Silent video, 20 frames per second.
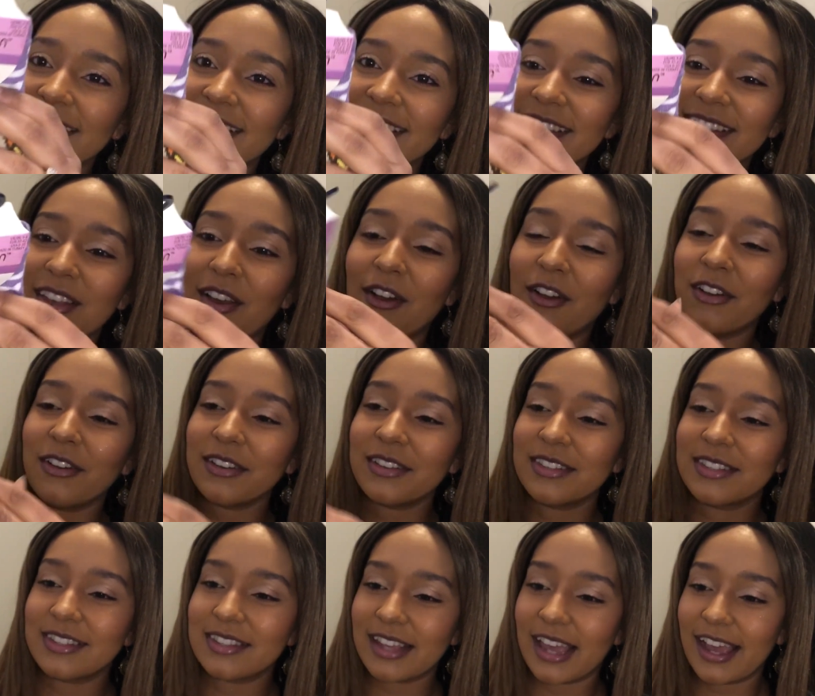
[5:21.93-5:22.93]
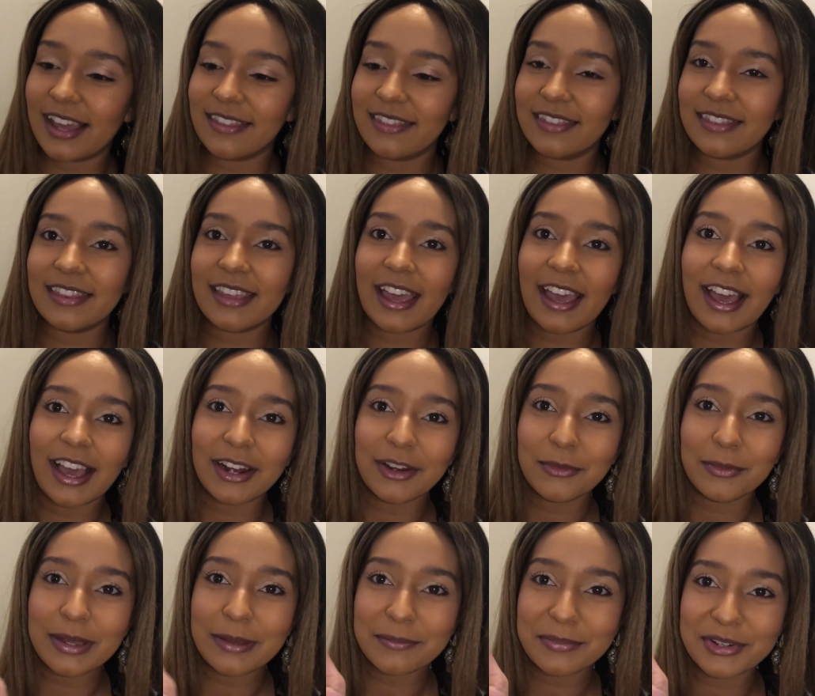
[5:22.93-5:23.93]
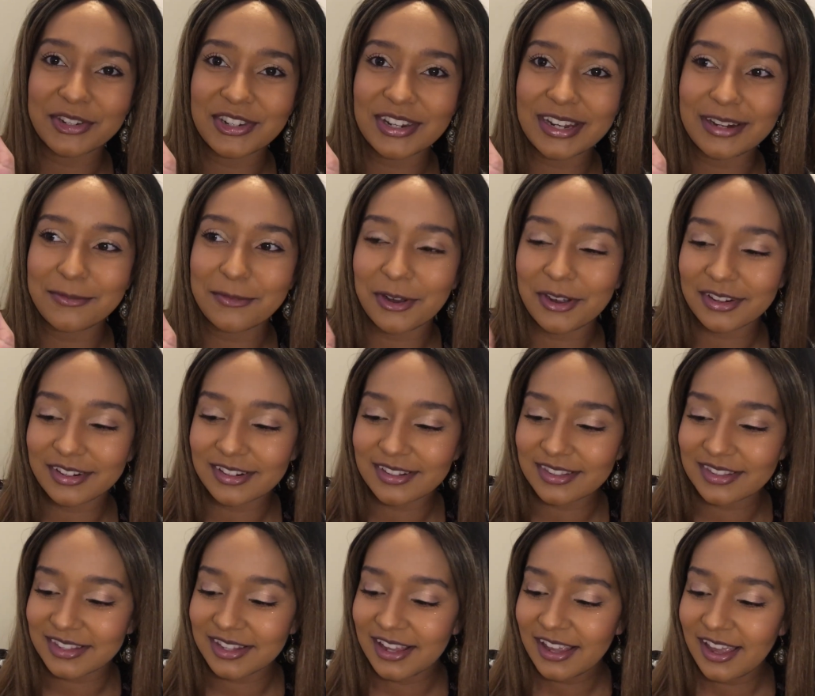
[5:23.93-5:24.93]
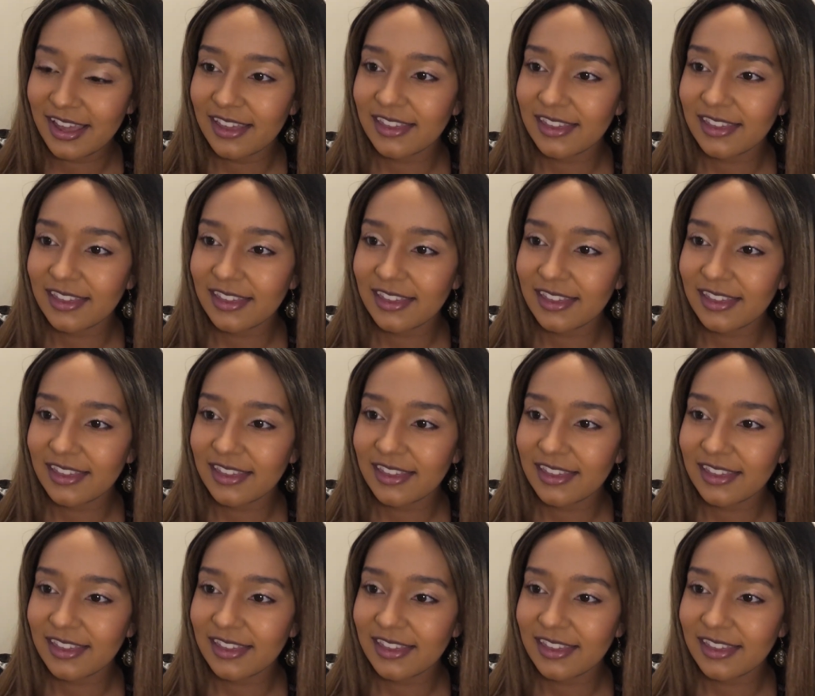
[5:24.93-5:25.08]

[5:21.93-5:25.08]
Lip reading: socks, and they're Halloween Pusheen ones.